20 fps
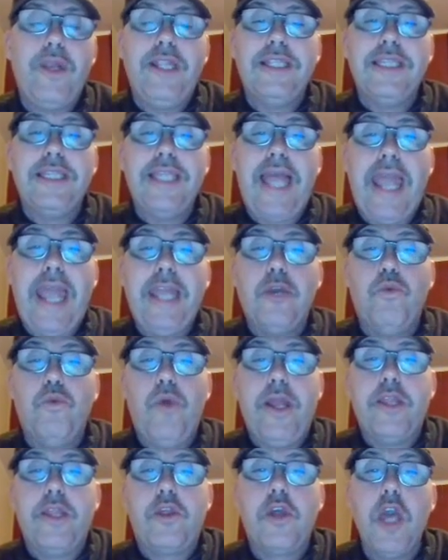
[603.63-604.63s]

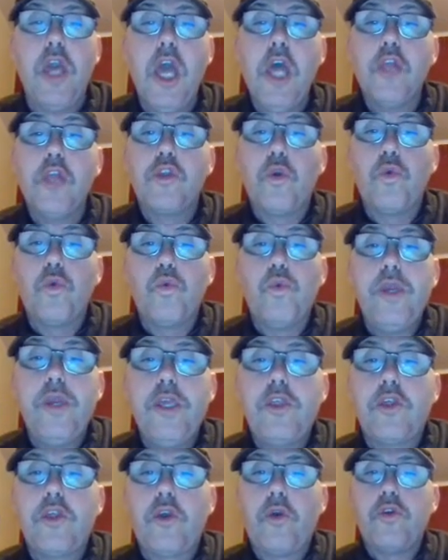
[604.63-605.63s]
language. The
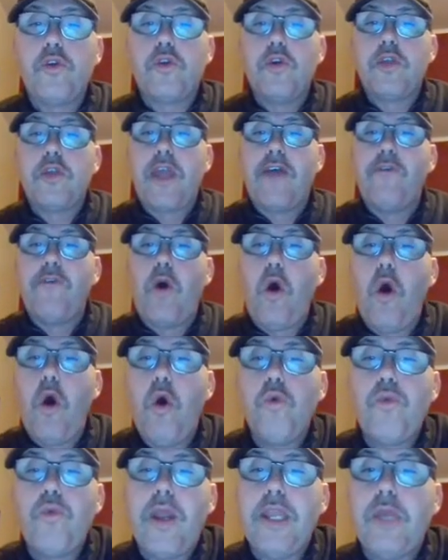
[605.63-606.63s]
researchers have
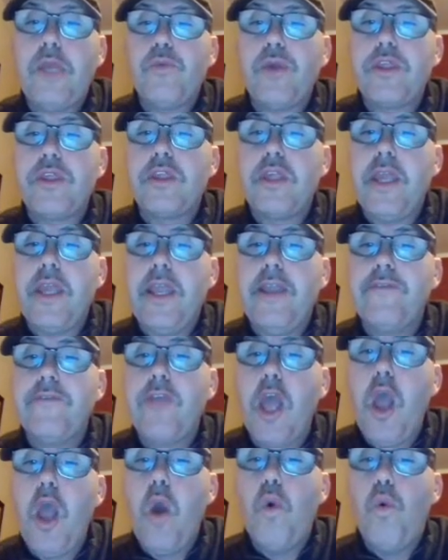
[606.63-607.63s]
already received